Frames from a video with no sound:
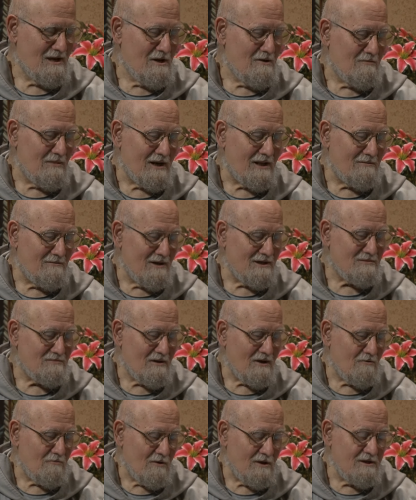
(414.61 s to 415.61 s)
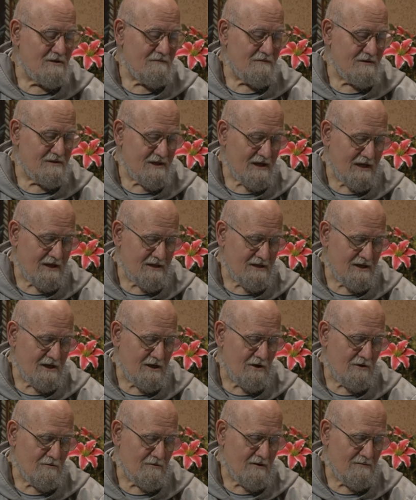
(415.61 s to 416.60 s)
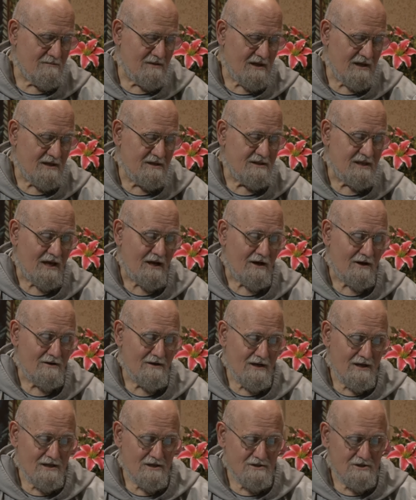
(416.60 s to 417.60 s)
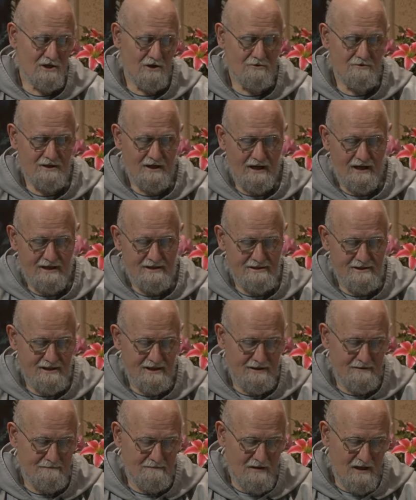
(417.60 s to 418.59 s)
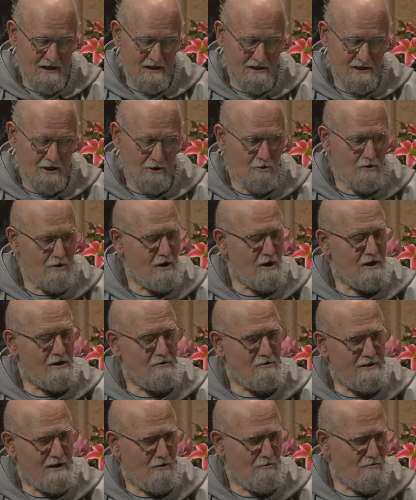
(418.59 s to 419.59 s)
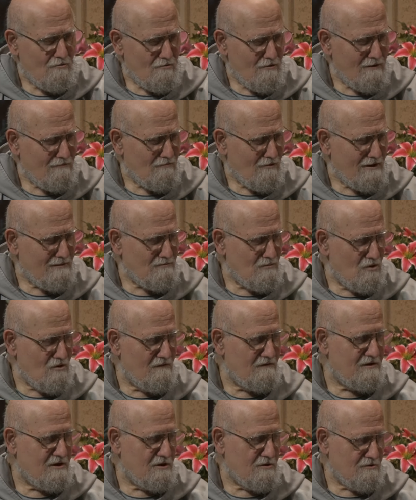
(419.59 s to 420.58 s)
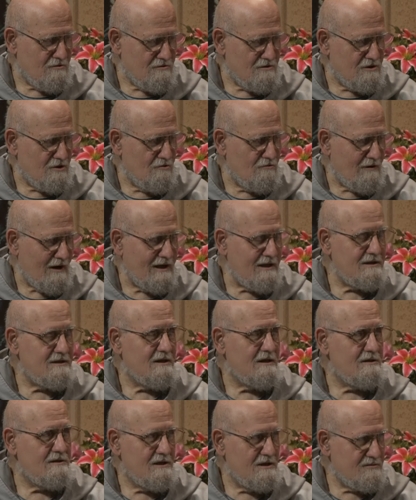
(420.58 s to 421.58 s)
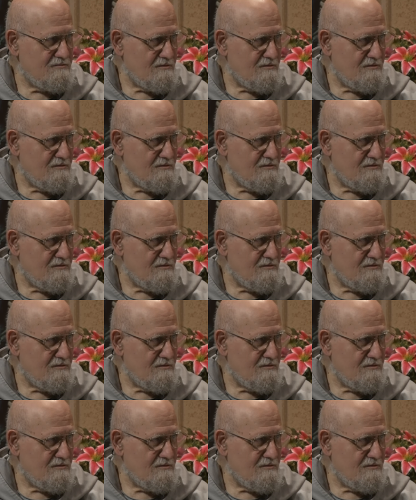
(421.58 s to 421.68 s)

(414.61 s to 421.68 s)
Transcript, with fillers: But it must be a wonderful thing, you know, being there, Joan, and uh, you know now, what, what moved you to write this